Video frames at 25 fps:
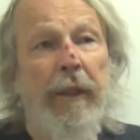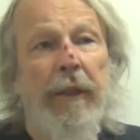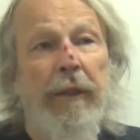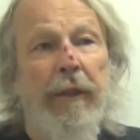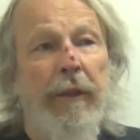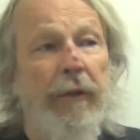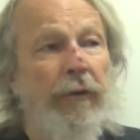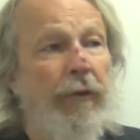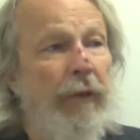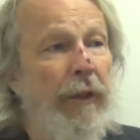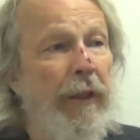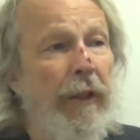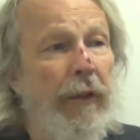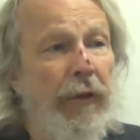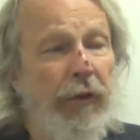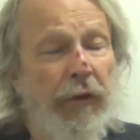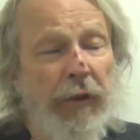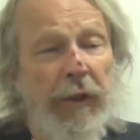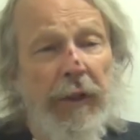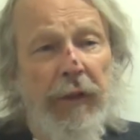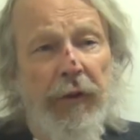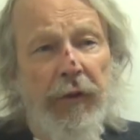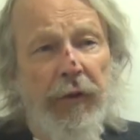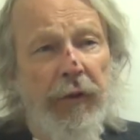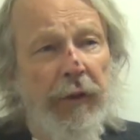So
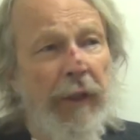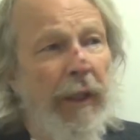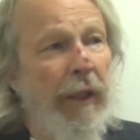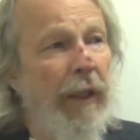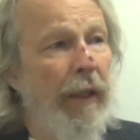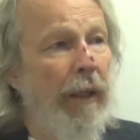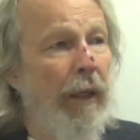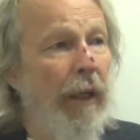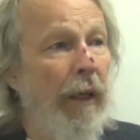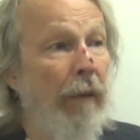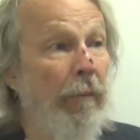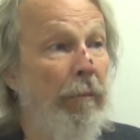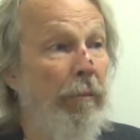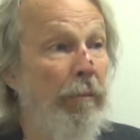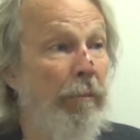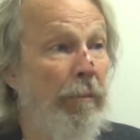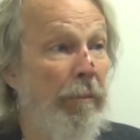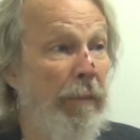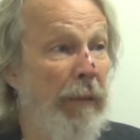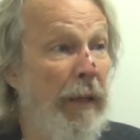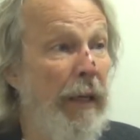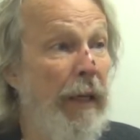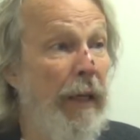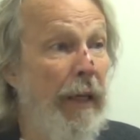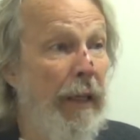DOC sent a
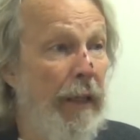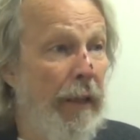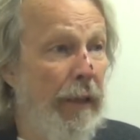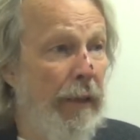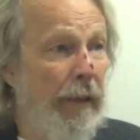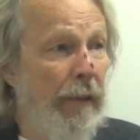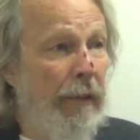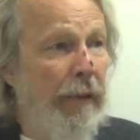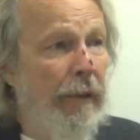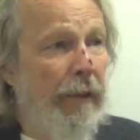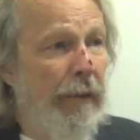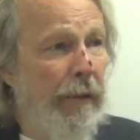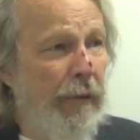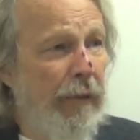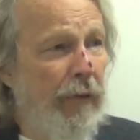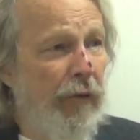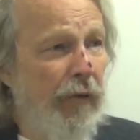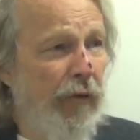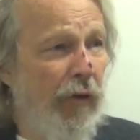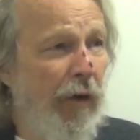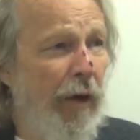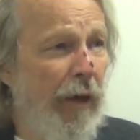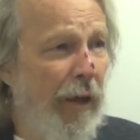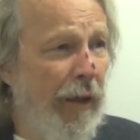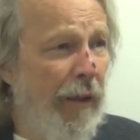big
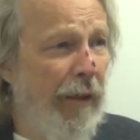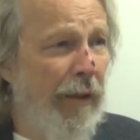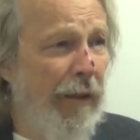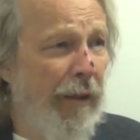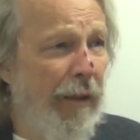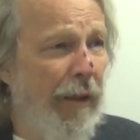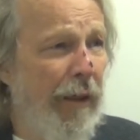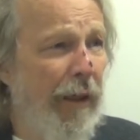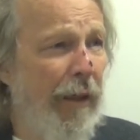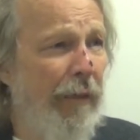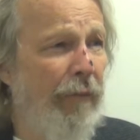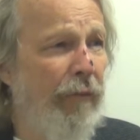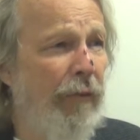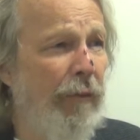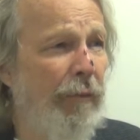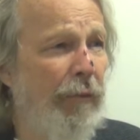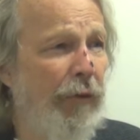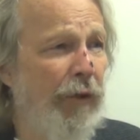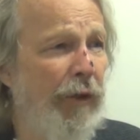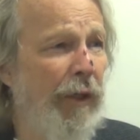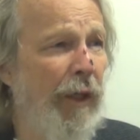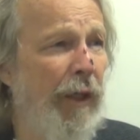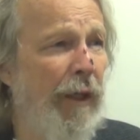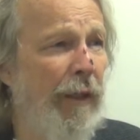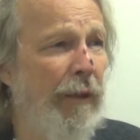truck up from
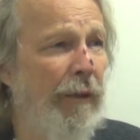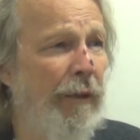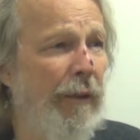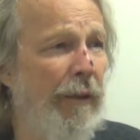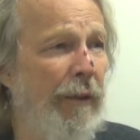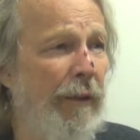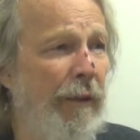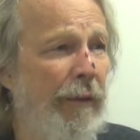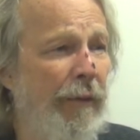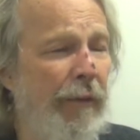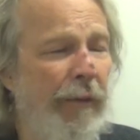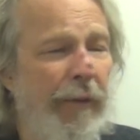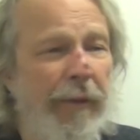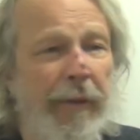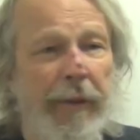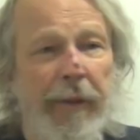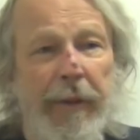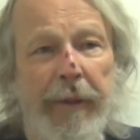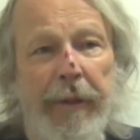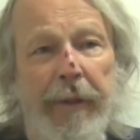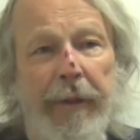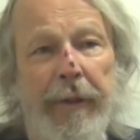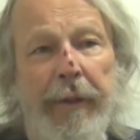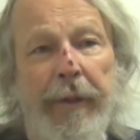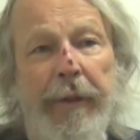Shelton.
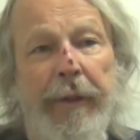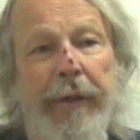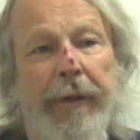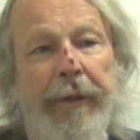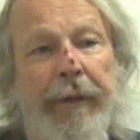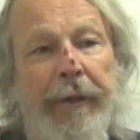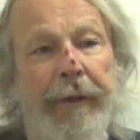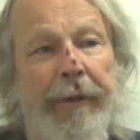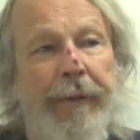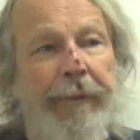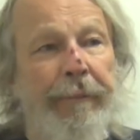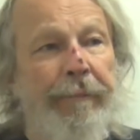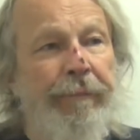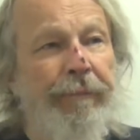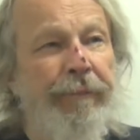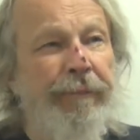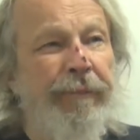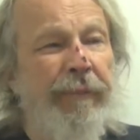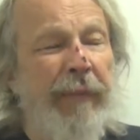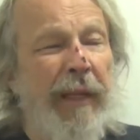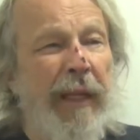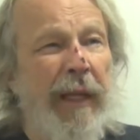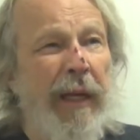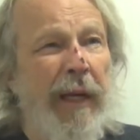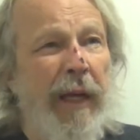Um,
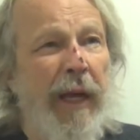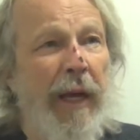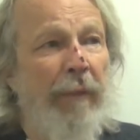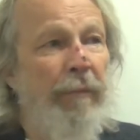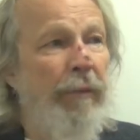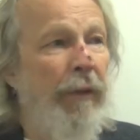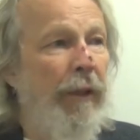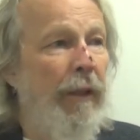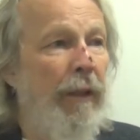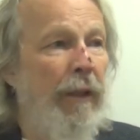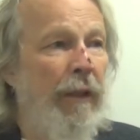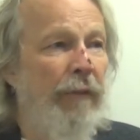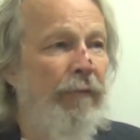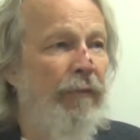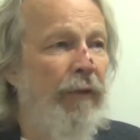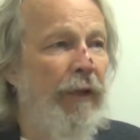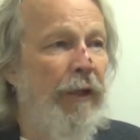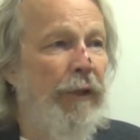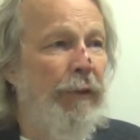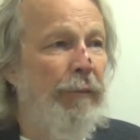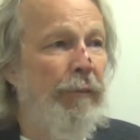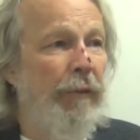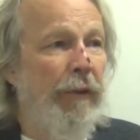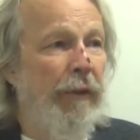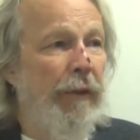I put it on
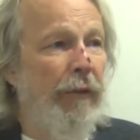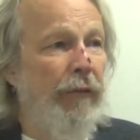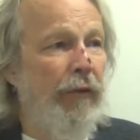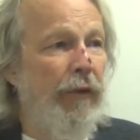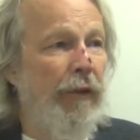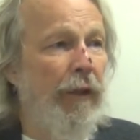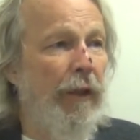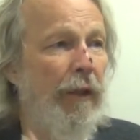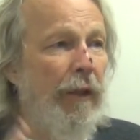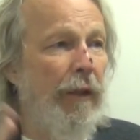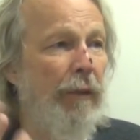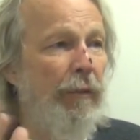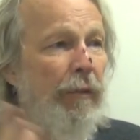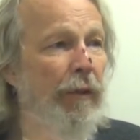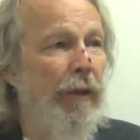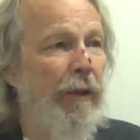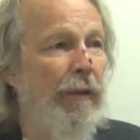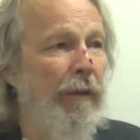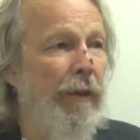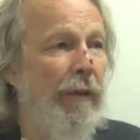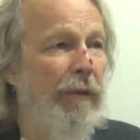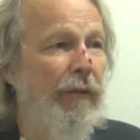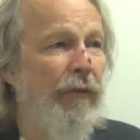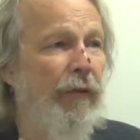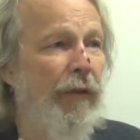Facebook. If you go to the
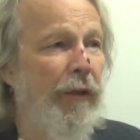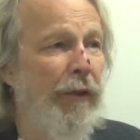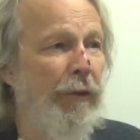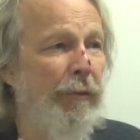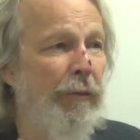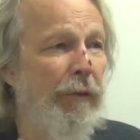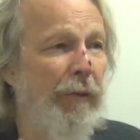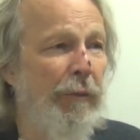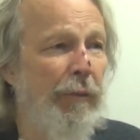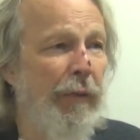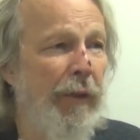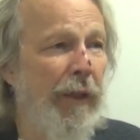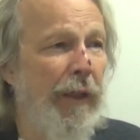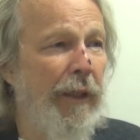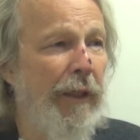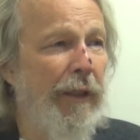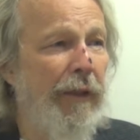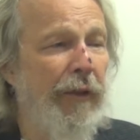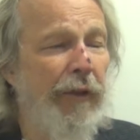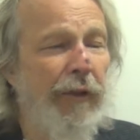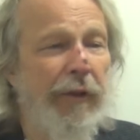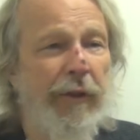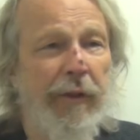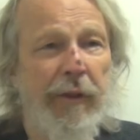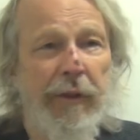program's Facebook
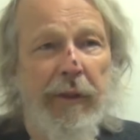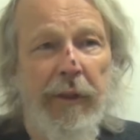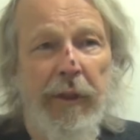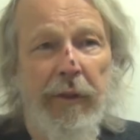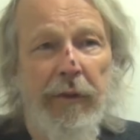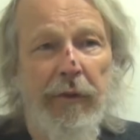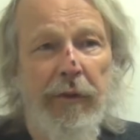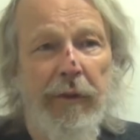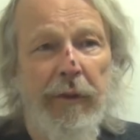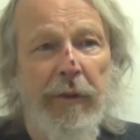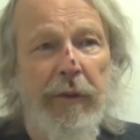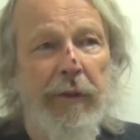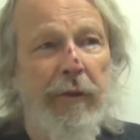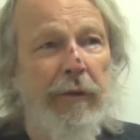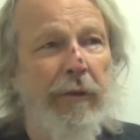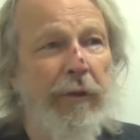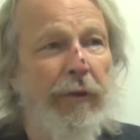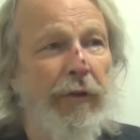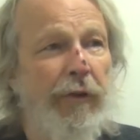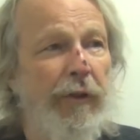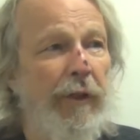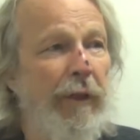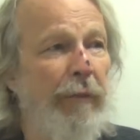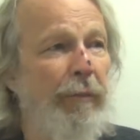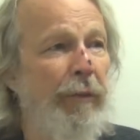page, there's you
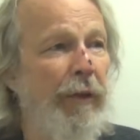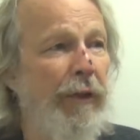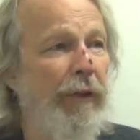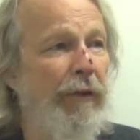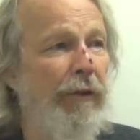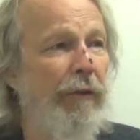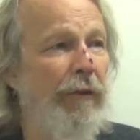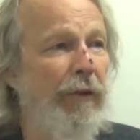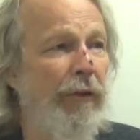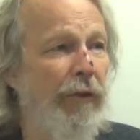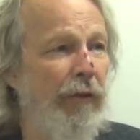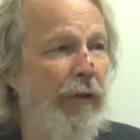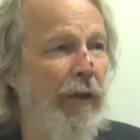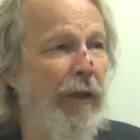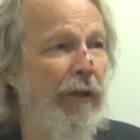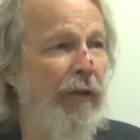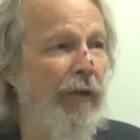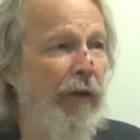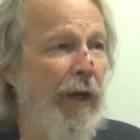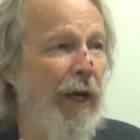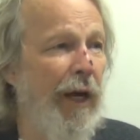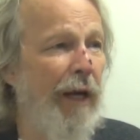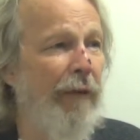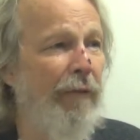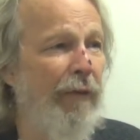can see a picture of the truck
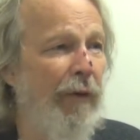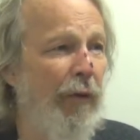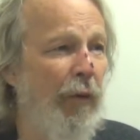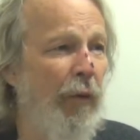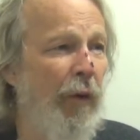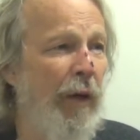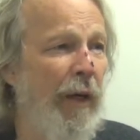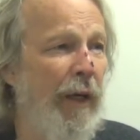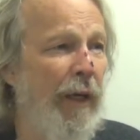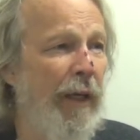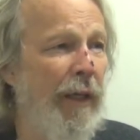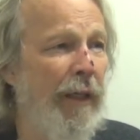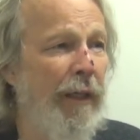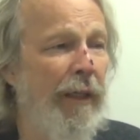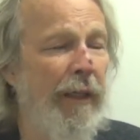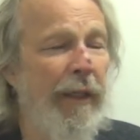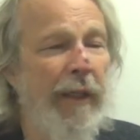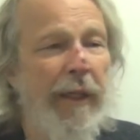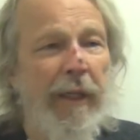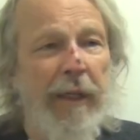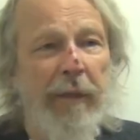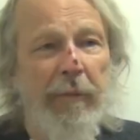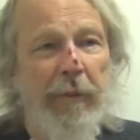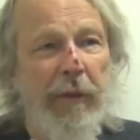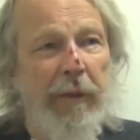driving away.
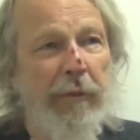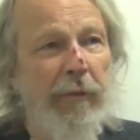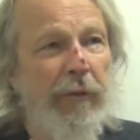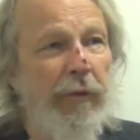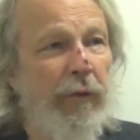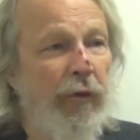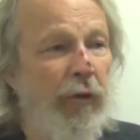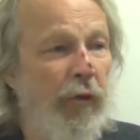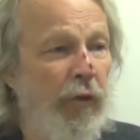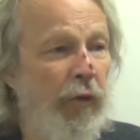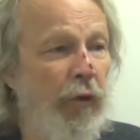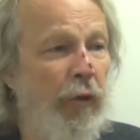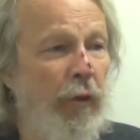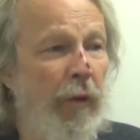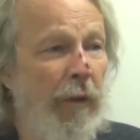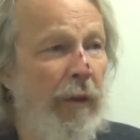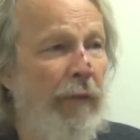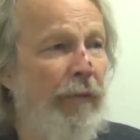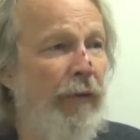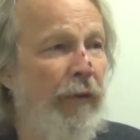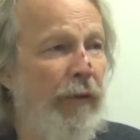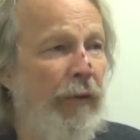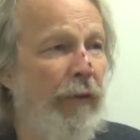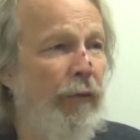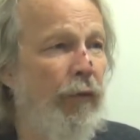But
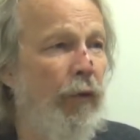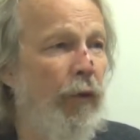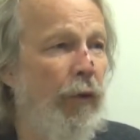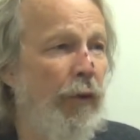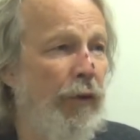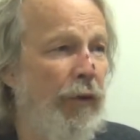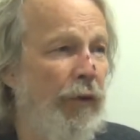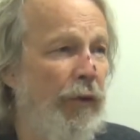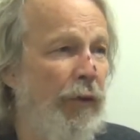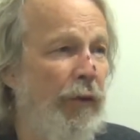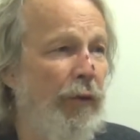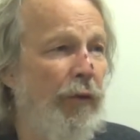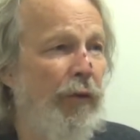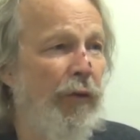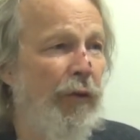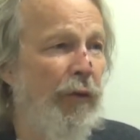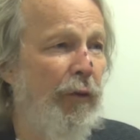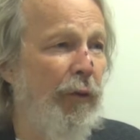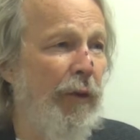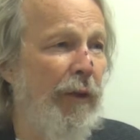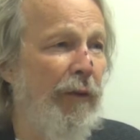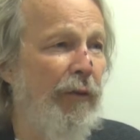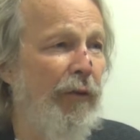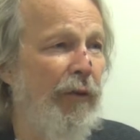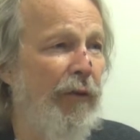254 suits,
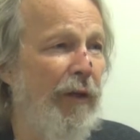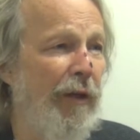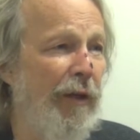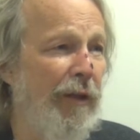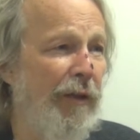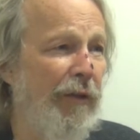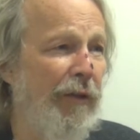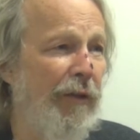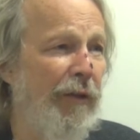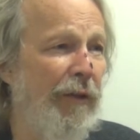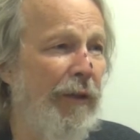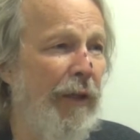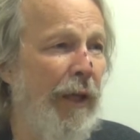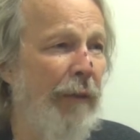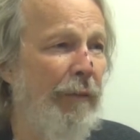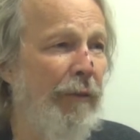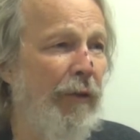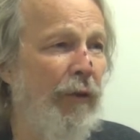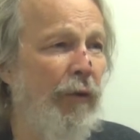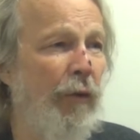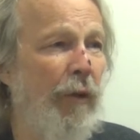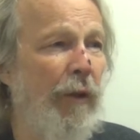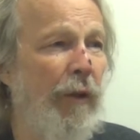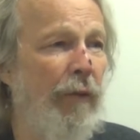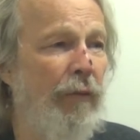12 trucks. I
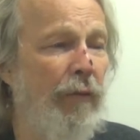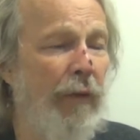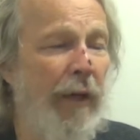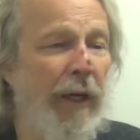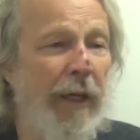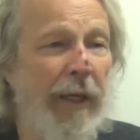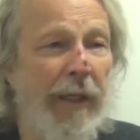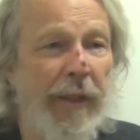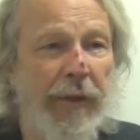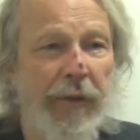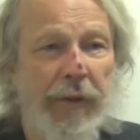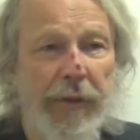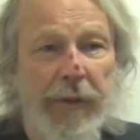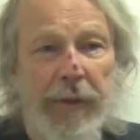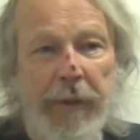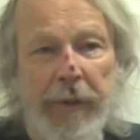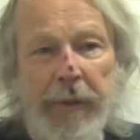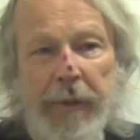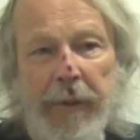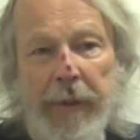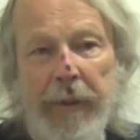mean, 12 racks.